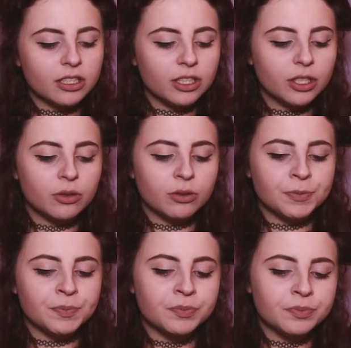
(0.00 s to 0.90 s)
you
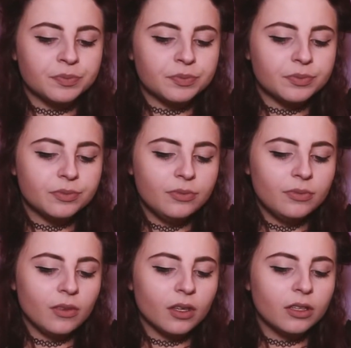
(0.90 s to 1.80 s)
know,
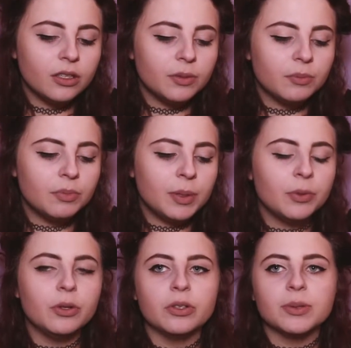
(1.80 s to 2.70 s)
people